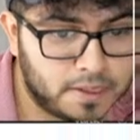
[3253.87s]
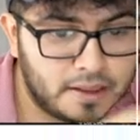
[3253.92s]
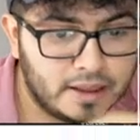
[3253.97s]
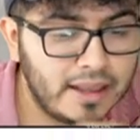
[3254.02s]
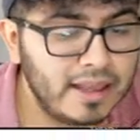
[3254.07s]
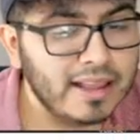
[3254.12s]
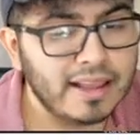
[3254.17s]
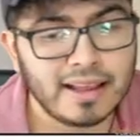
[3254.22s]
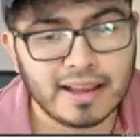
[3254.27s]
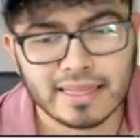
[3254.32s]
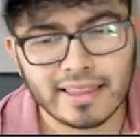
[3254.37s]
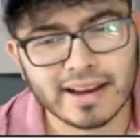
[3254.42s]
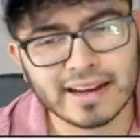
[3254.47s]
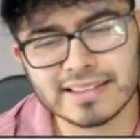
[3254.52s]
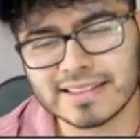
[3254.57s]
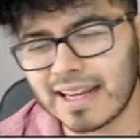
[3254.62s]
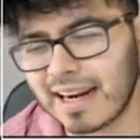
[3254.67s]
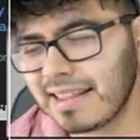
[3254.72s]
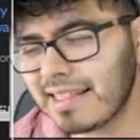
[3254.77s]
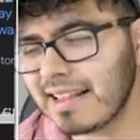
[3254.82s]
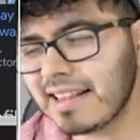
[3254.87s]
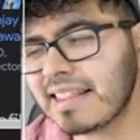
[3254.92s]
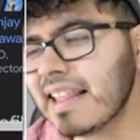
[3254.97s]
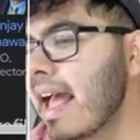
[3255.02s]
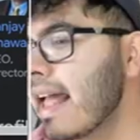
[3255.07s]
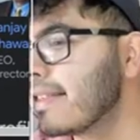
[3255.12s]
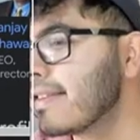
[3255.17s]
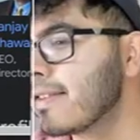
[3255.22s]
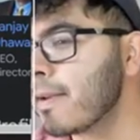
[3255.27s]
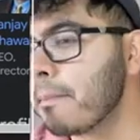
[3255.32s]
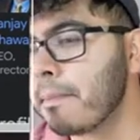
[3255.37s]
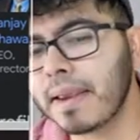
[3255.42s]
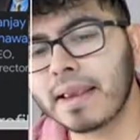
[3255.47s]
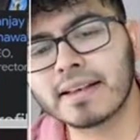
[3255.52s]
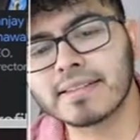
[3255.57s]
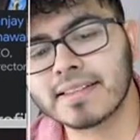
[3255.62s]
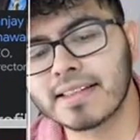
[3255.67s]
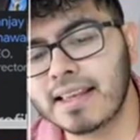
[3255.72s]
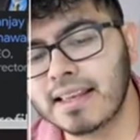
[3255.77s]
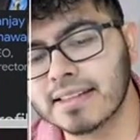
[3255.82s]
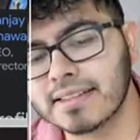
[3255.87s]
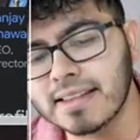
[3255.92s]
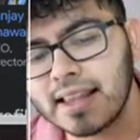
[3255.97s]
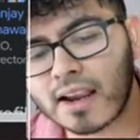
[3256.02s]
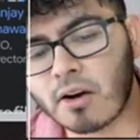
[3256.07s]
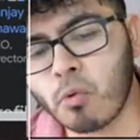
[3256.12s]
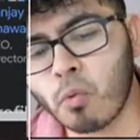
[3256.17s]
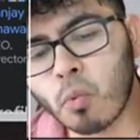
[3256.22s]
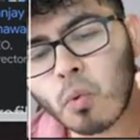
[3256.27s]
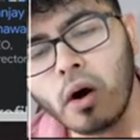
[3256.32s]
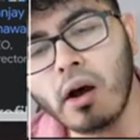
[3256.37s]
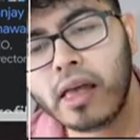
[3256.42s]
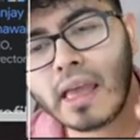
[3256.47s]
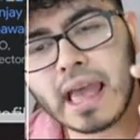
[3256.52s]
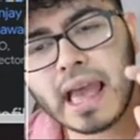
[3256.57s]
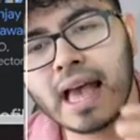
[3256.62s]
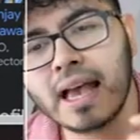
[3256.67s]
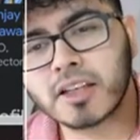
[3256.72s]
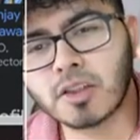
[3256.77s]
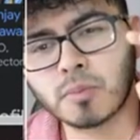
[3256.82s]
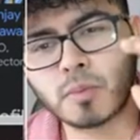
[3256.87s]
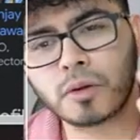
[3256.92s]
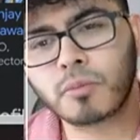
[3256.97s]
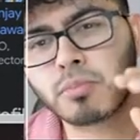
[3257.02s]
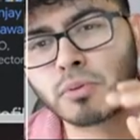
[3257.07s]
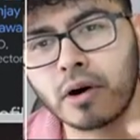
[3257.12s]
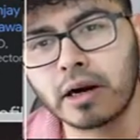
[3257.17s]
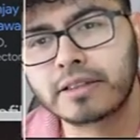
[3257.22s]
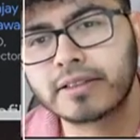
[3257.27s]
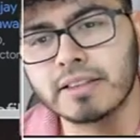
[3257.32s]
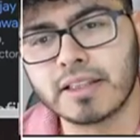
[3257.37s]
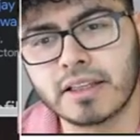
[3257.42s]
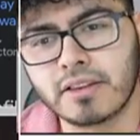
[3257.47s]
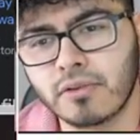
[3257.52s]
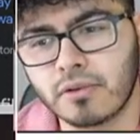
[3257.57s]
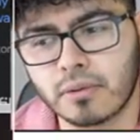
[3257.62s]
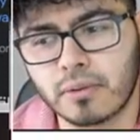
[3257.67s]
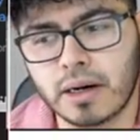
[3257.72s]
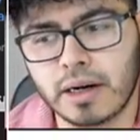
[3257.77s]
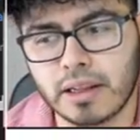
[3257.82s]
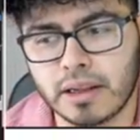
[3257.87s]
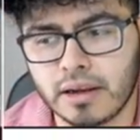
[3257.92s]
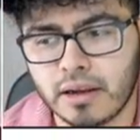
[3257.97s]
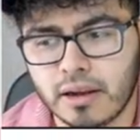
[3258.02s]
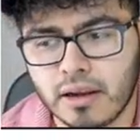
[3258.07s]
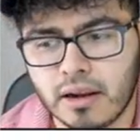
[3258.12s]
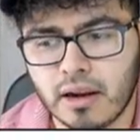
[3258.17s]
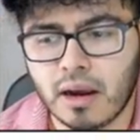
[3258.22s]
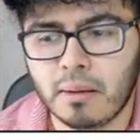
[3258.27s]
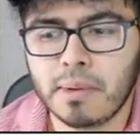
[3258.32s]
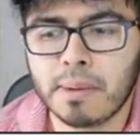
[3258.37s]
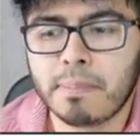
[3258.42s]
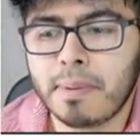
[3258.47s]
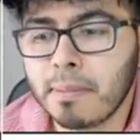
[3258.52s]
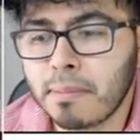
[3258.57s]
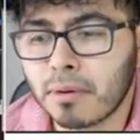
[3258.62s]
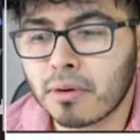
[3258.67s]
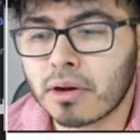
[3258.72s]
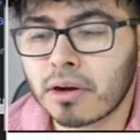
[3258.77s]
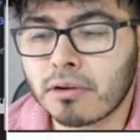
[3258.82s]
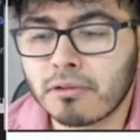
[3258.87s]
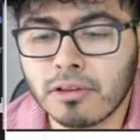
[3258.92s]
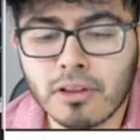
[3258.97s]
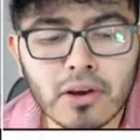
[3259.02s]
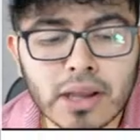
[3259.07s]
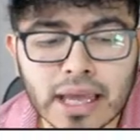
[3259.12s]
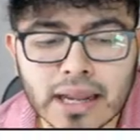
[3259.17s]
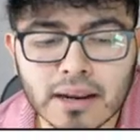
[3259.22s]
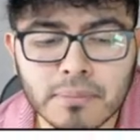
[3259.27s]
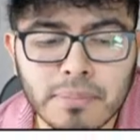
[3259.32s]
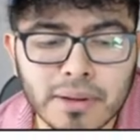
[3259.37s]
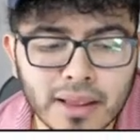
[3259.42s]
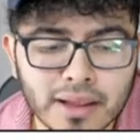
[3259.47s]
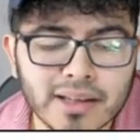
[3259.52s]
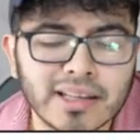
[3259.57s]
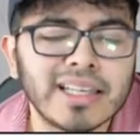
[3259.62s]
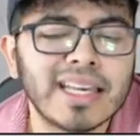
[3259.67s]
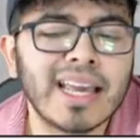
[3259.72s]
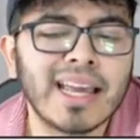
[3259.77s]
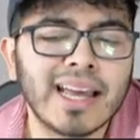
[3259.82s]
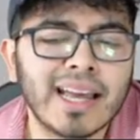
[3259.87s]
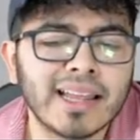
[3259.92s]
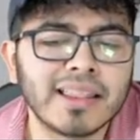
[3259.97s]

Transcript: And like I said, I think that's the biggest thing. It's like what has been priced in already. I mean, people could look at it and be like, yeah,